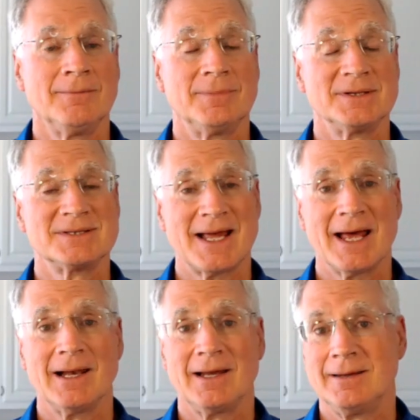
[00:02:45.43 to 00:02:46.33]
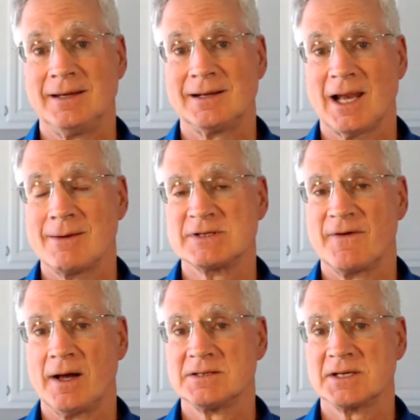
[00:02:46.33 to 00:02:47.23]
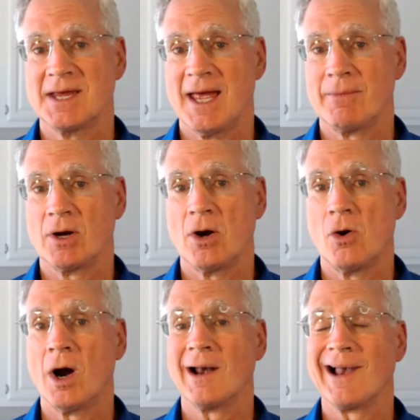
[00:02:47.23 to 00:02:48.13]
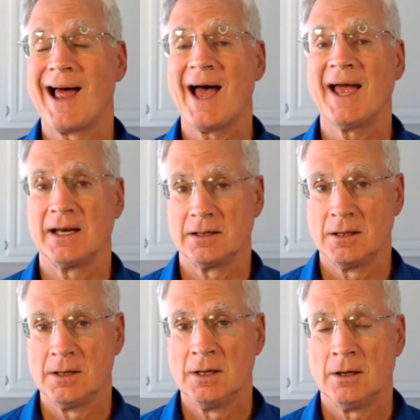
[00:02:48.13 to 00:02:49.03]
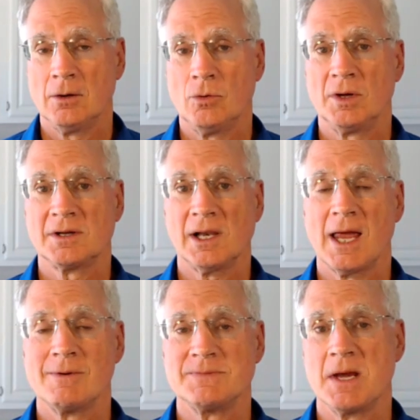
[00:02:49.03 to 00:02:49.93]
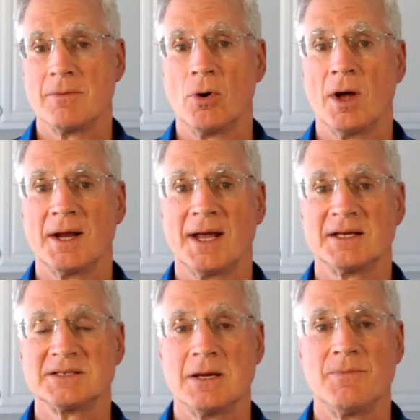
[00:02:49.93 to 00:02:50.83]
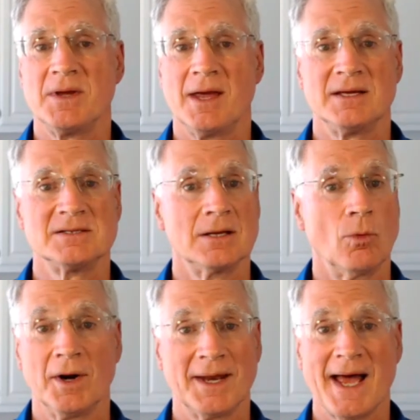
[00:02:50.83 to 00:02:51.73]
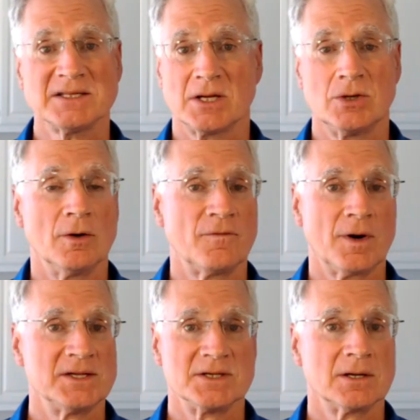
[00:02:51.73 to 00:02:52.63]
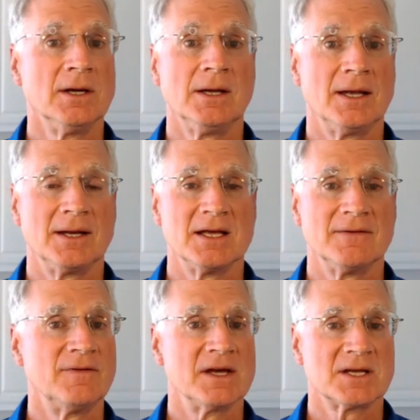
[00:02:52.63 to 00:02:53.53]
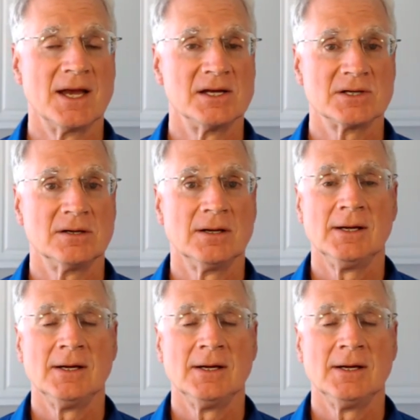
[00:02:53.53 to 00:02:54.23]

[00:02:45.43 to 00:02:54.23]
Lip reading: But sadly, the claims files at CAMICO are lined with claims being brought against CPAs that weren't asked to do a forensic investigation.